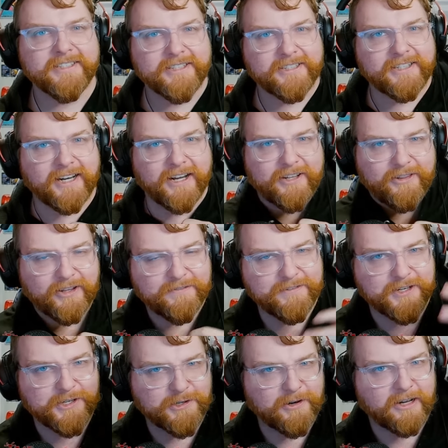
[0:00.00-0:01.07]

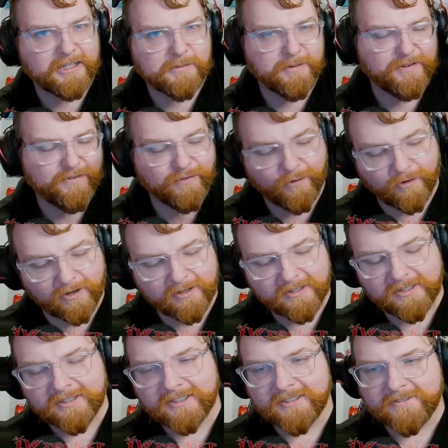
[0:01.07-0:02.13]
lifted trucks before,
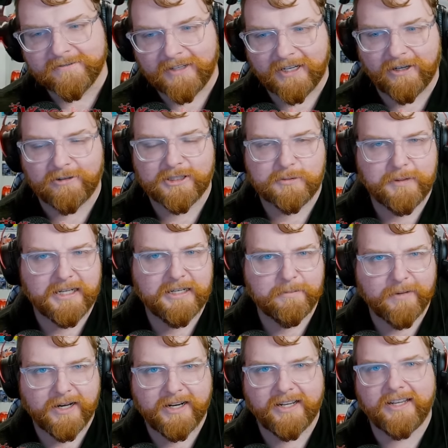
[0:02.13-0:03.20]
you know, spend the
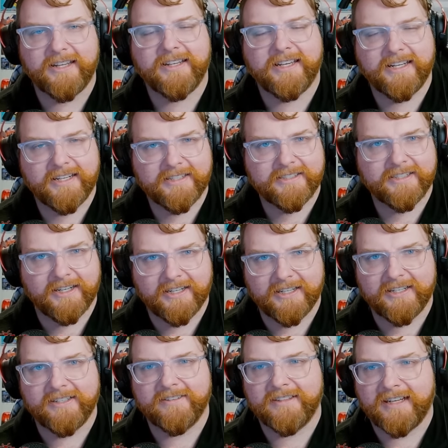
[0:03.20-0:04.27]
money, get it
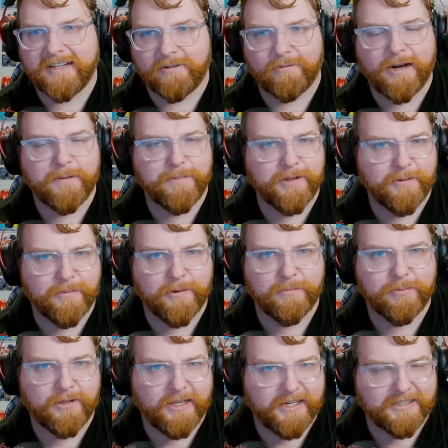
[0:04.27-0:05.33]
done at a reputable
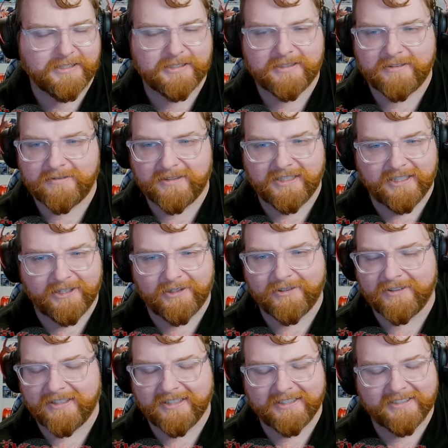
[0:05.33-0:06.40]
place, you know,
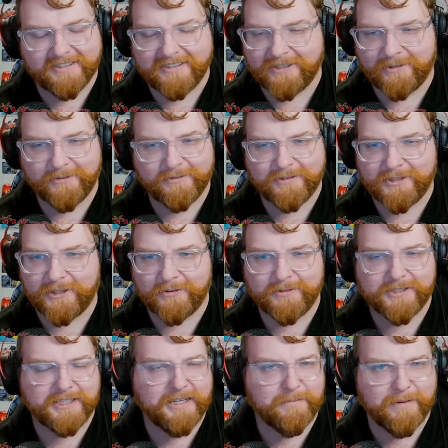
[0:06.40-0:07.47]
don't
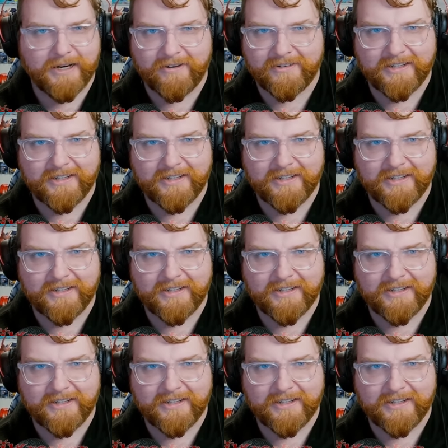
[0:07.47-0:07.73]
skimp out